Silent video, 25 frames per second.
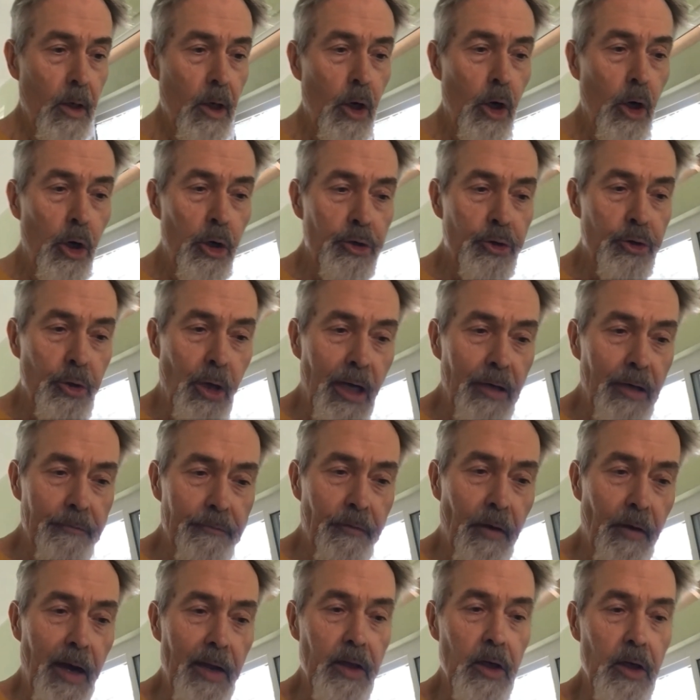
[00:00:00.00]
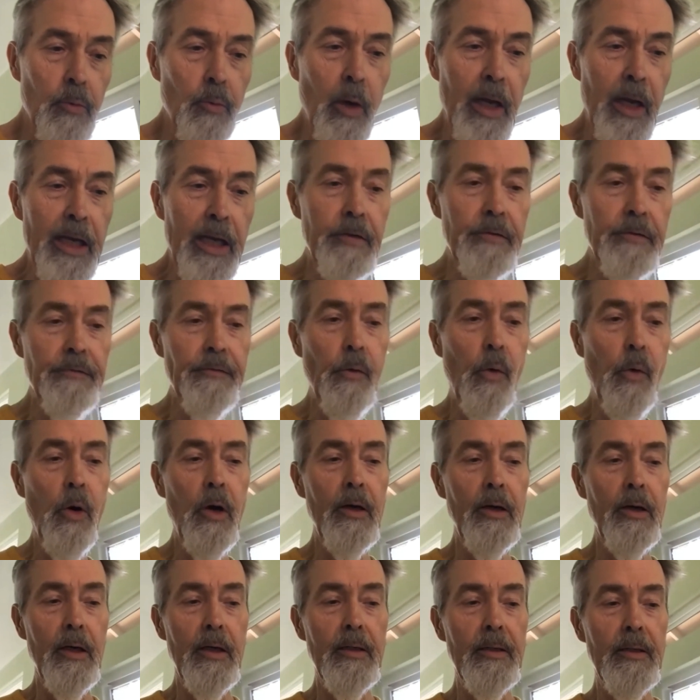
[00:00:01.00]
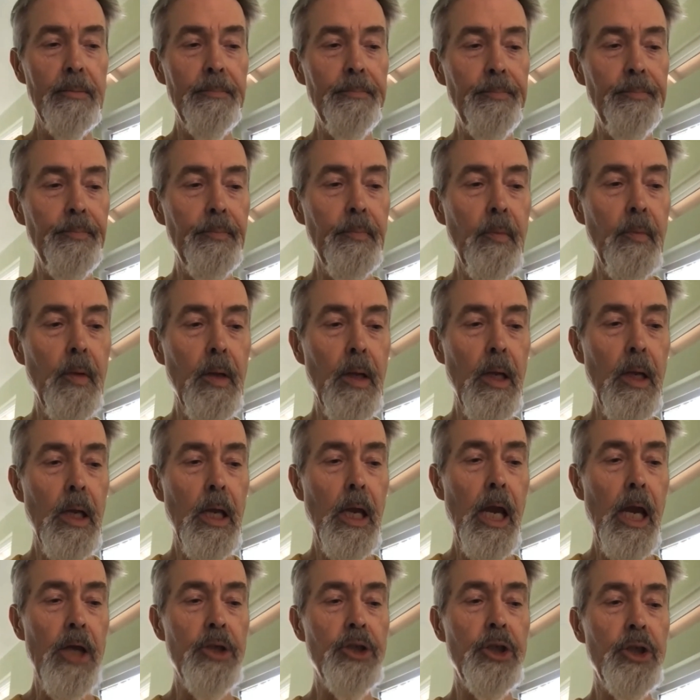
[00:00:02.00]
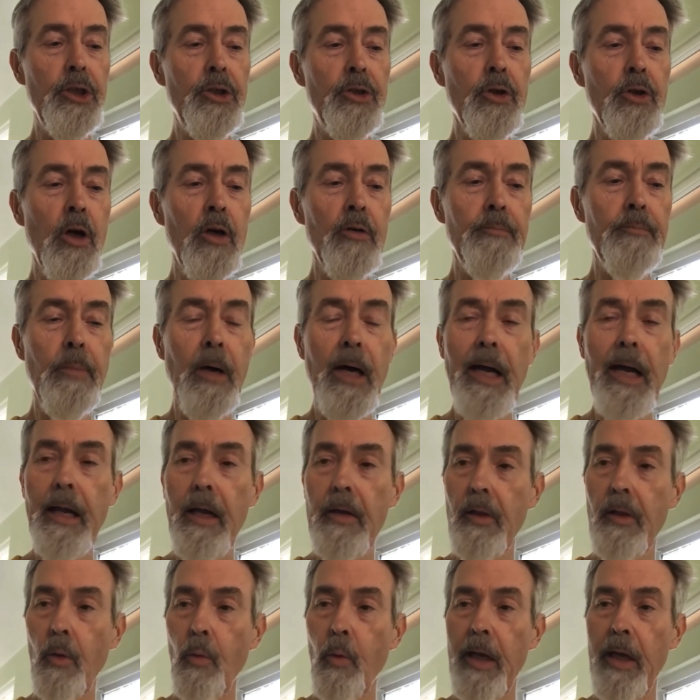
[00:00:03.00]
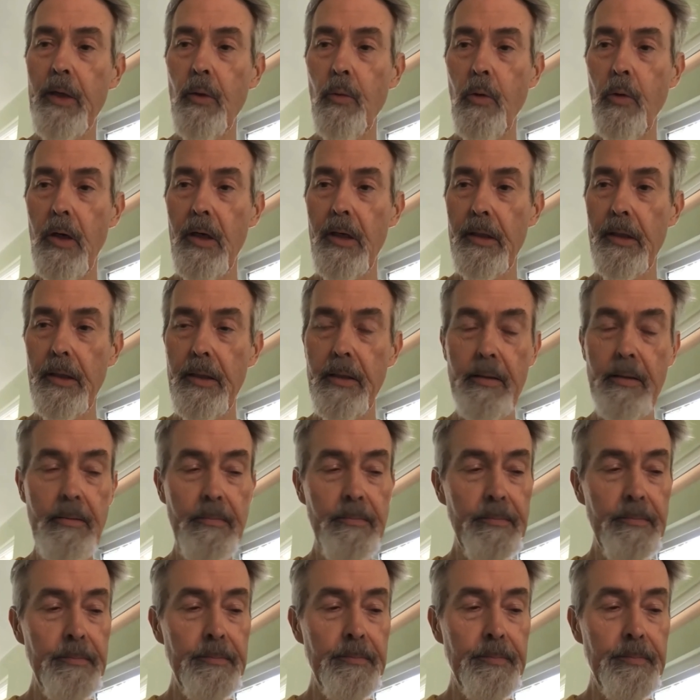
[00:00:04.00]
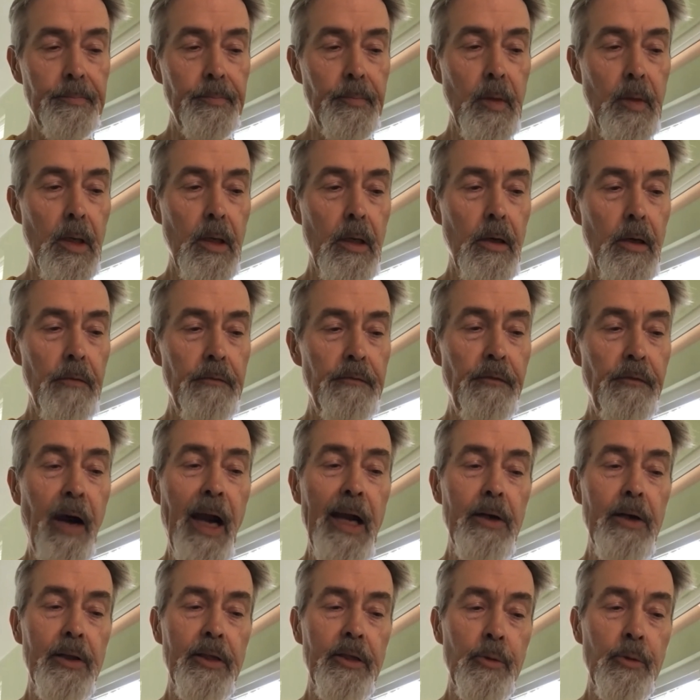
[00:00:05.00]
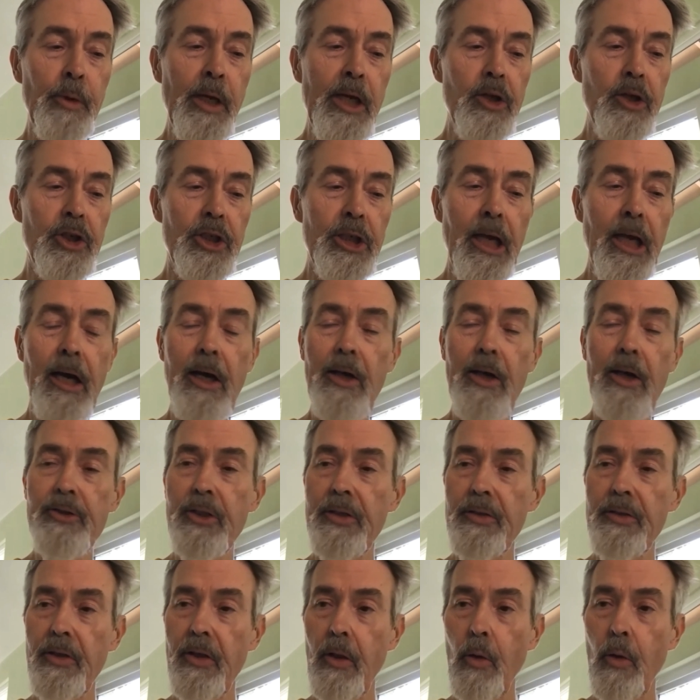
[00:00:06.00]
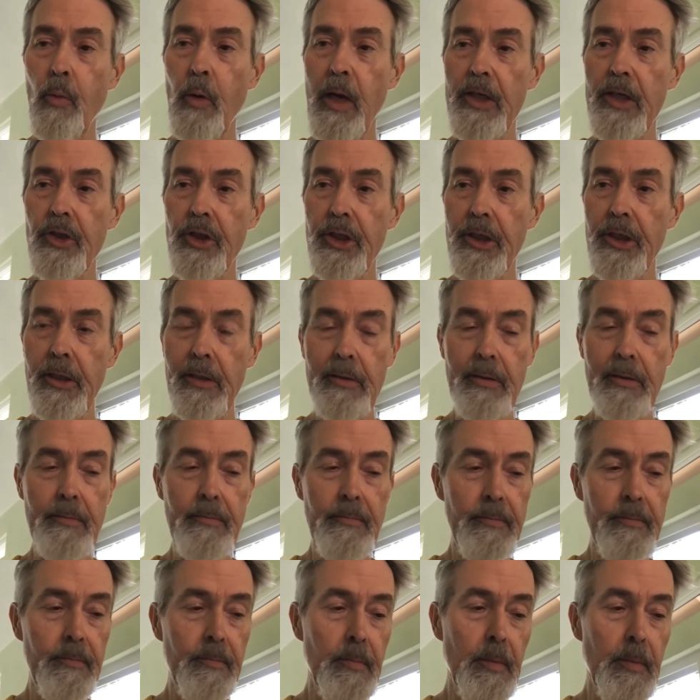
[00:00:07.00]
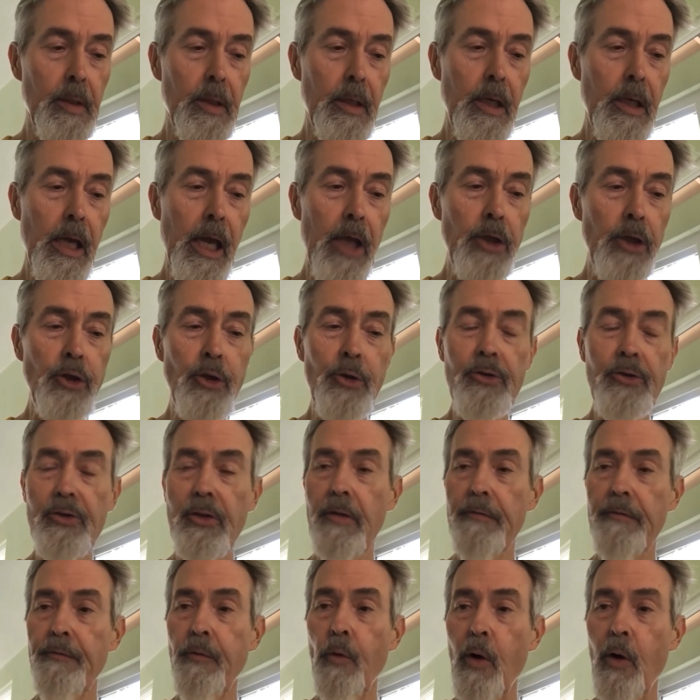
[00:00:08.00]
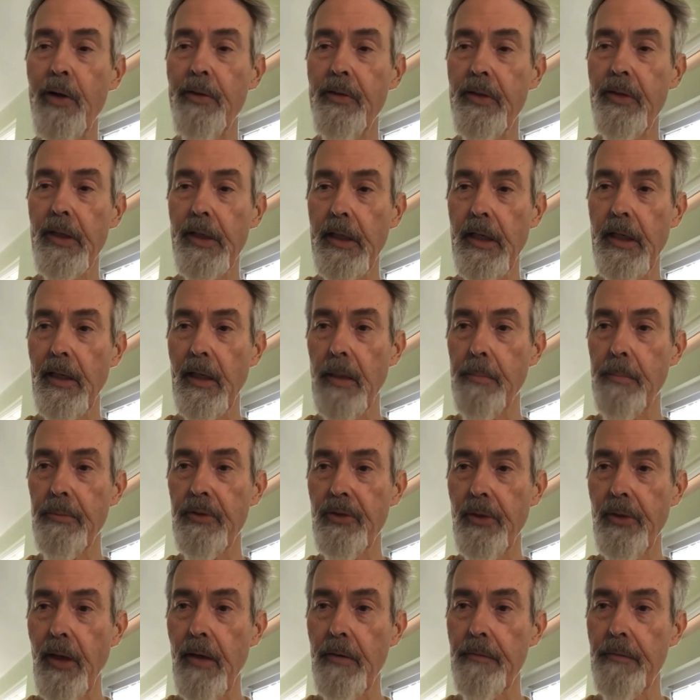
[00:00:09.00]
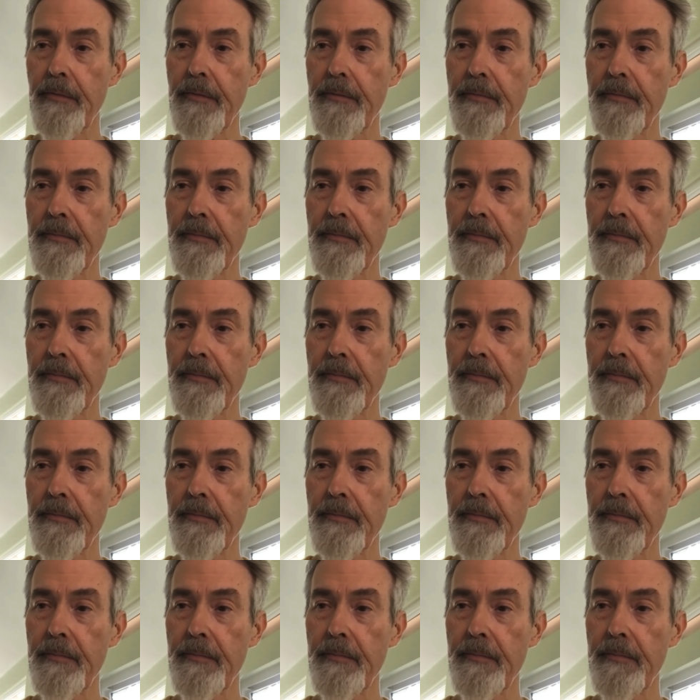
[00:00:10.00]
Her drunk father waited for her as she drove by on the way to work, fired three shells into the windshield, and used the fourth to kill himself.